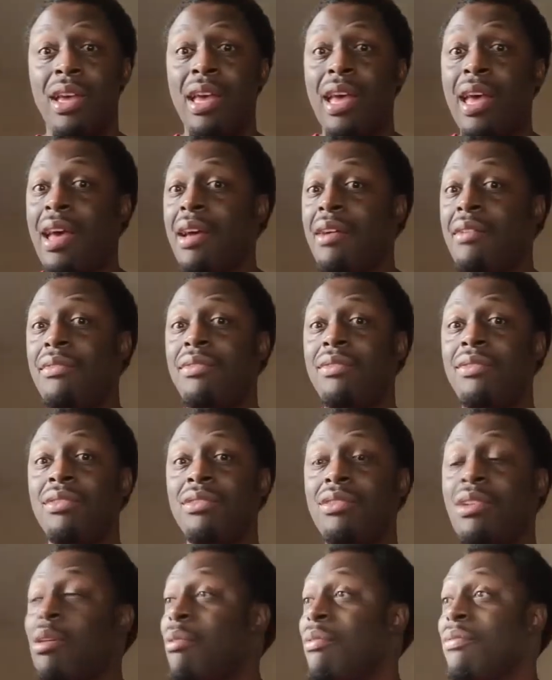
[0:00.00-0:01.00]
have,
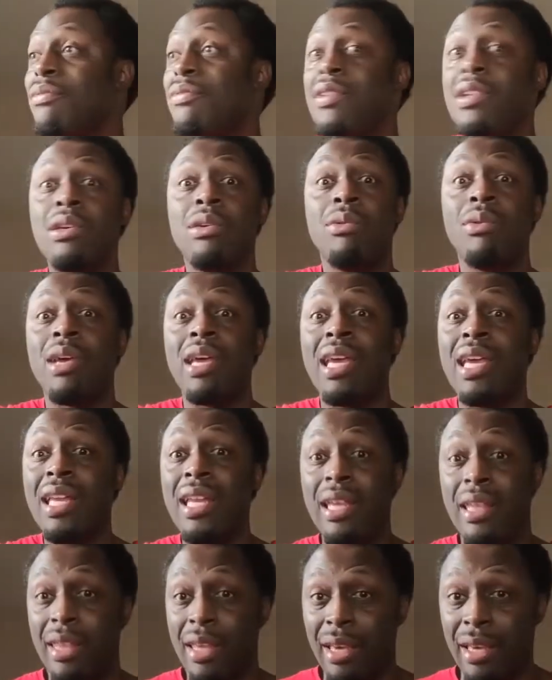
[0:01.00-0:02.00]
don't feel
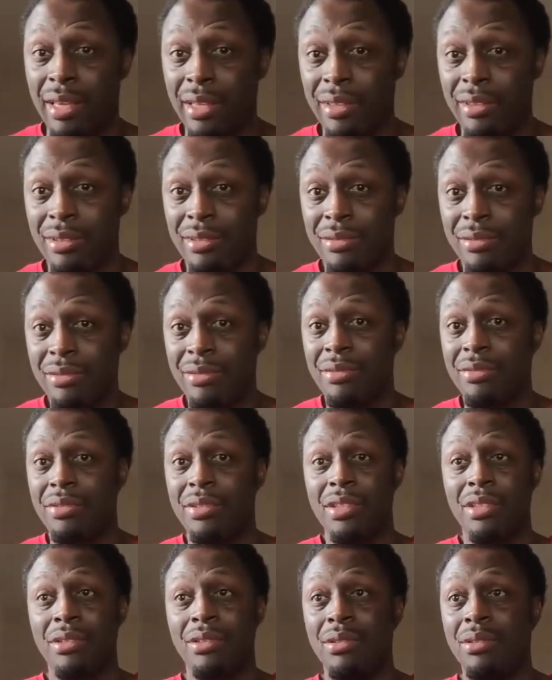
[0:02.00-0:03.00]
anything
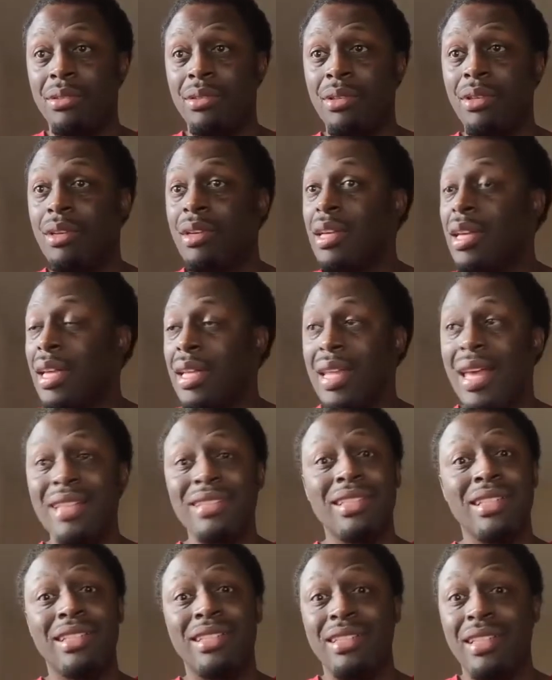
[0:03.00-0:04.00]
for you.
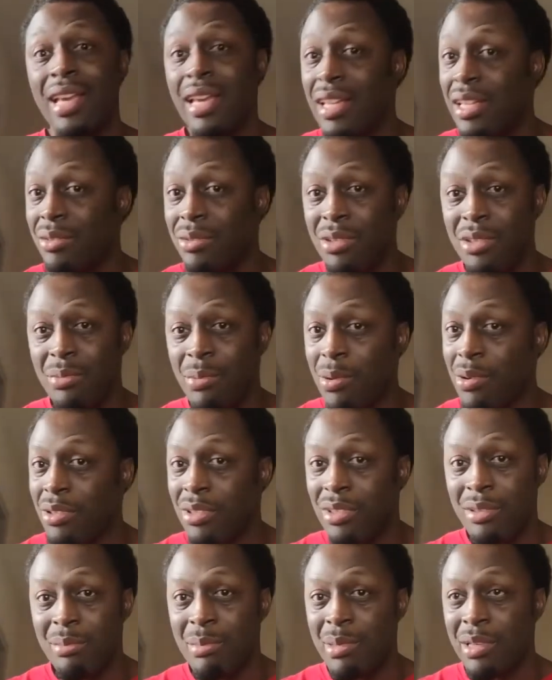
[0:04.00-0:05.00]
That's a dangerous
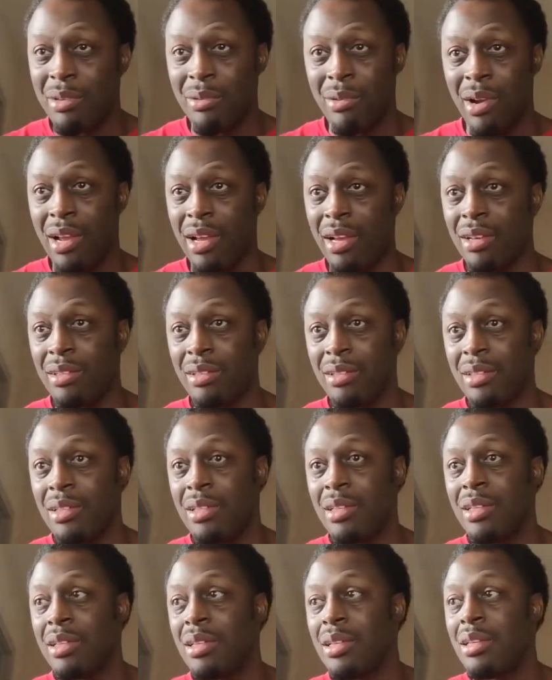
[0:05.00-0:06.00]
person to be around,
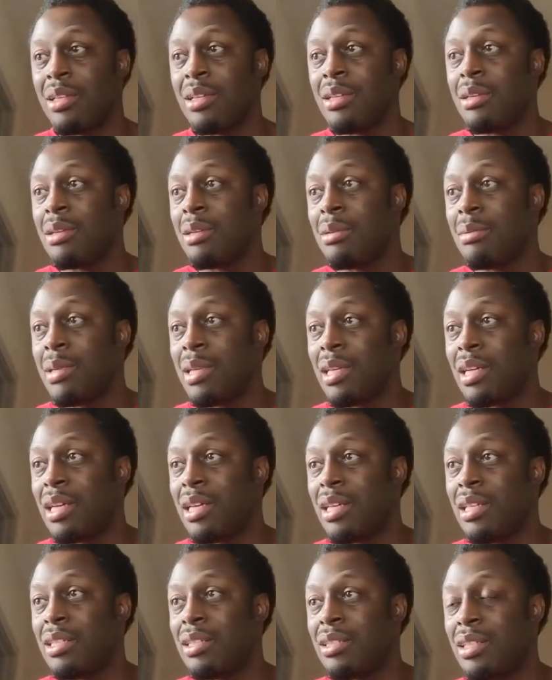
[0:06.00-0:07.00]

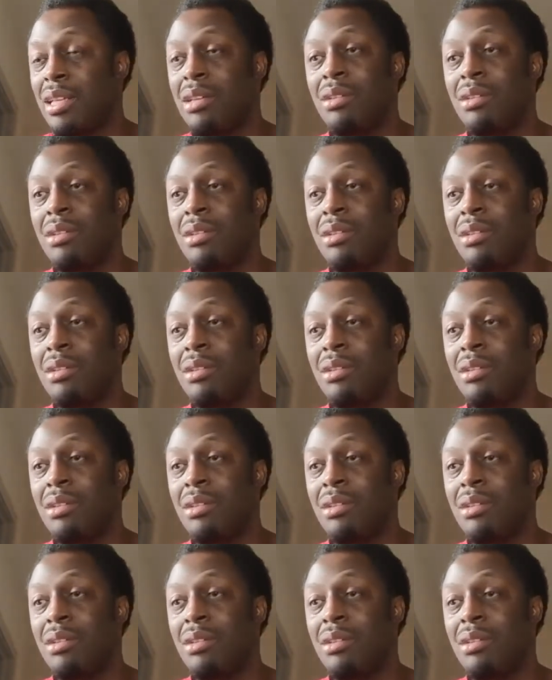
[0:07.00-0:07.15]
because